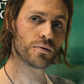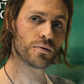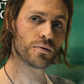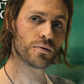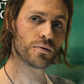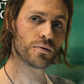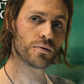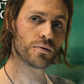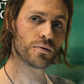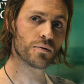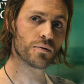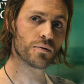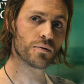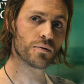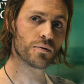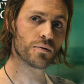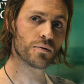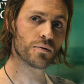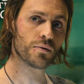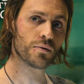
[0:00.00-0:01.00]

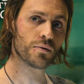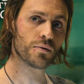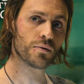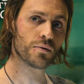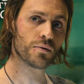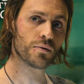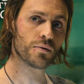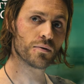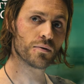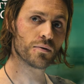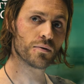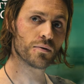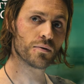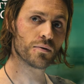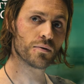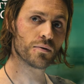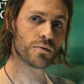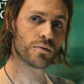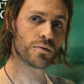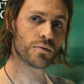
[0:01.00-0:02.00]

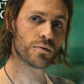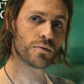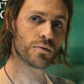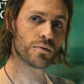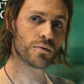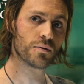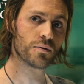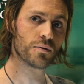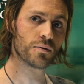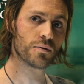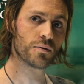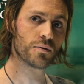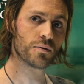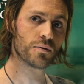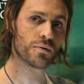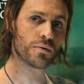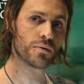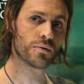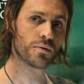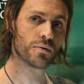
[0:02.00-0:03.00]

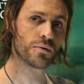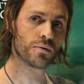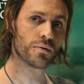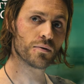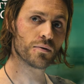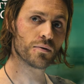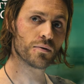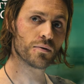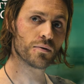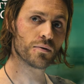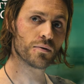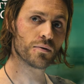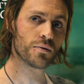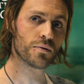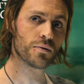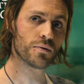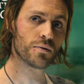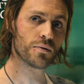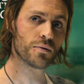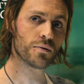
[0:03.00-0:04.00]

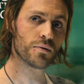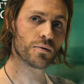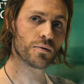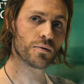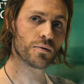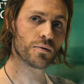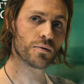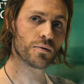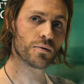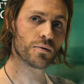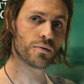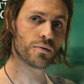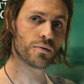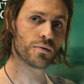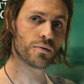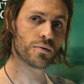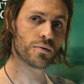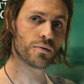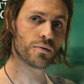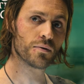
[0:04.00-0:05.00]

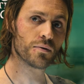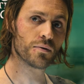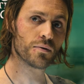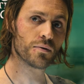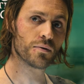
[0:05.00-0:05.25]
The face doesn't move, so there is nothing to read.